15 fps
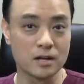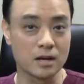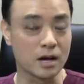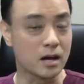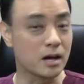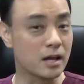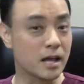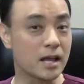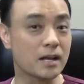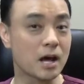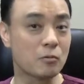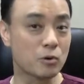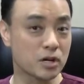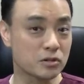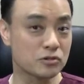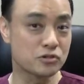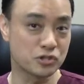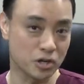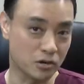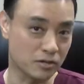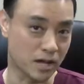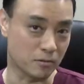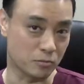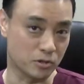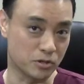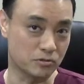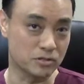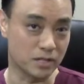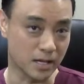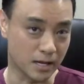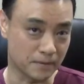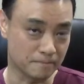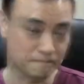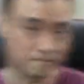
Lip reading: and I wanted to share that with you today.